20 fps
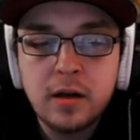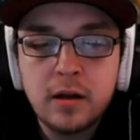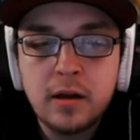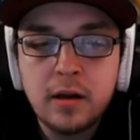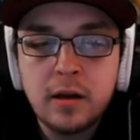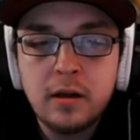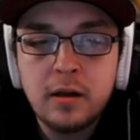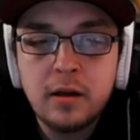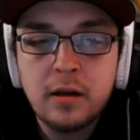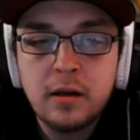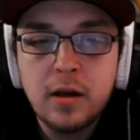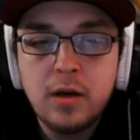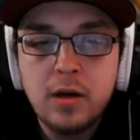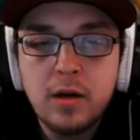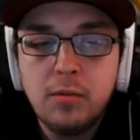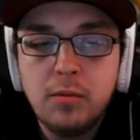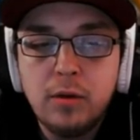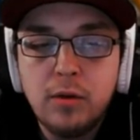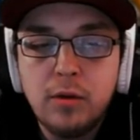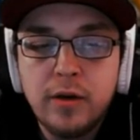He
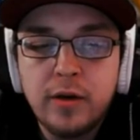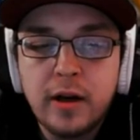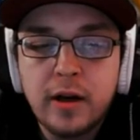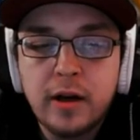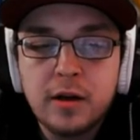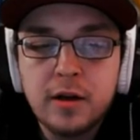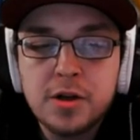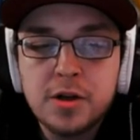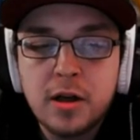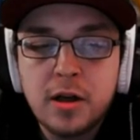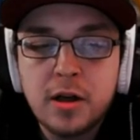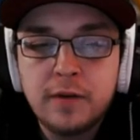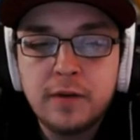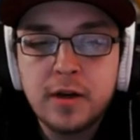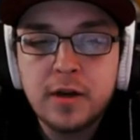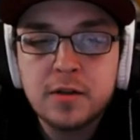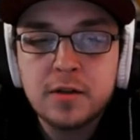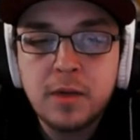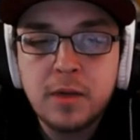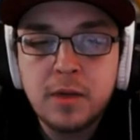moved an energy off
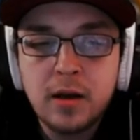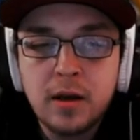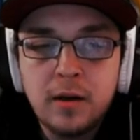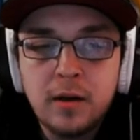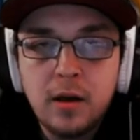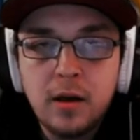Duskmane.